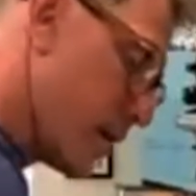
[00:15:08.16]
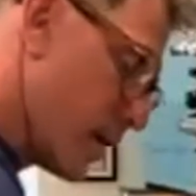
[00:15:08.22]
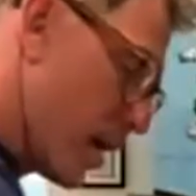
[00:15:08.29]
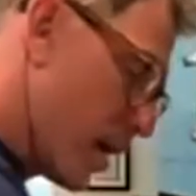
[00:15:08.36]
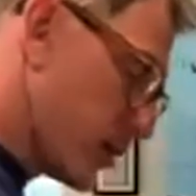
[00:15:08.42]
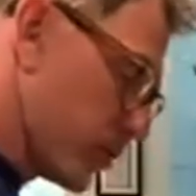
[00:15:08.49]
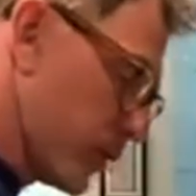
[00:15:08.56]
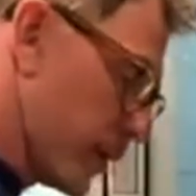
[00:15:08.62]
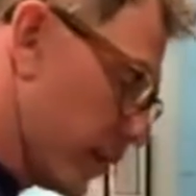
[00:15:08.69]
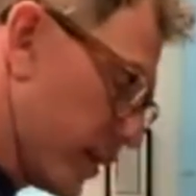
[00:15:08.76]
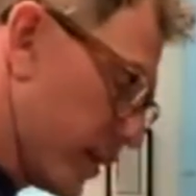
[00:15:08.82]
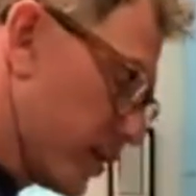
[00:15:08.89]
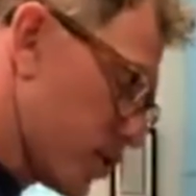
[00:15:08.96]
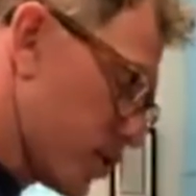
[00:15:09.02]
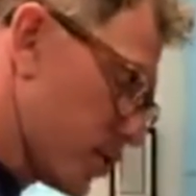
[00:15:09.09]
right, so we're gonna let
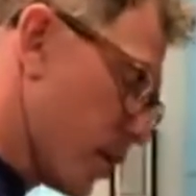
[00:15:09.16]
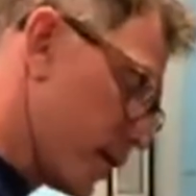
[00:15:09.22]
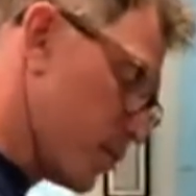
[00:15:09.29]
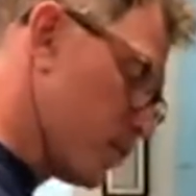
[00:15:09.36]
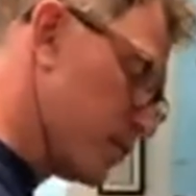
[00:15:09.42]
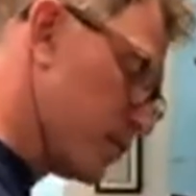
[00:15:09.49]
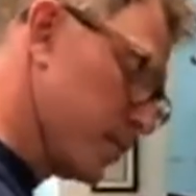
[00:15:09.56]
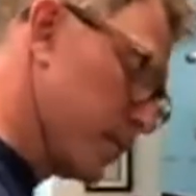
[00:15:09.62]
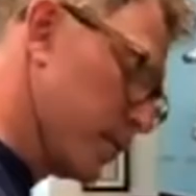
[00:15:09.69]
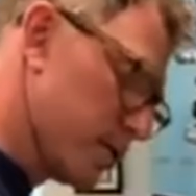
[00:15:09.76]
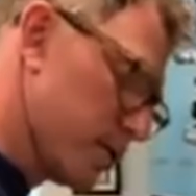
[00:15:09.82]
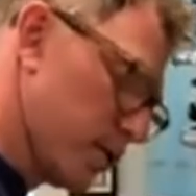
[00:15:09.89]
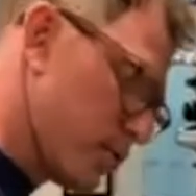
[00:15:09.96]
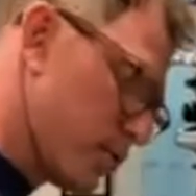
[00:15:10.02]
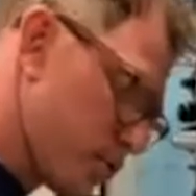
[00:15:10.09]
this sauce, this
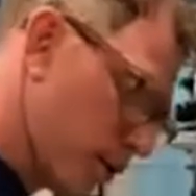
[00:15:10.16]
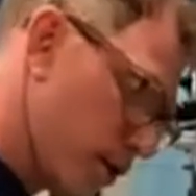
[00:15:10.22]
looks really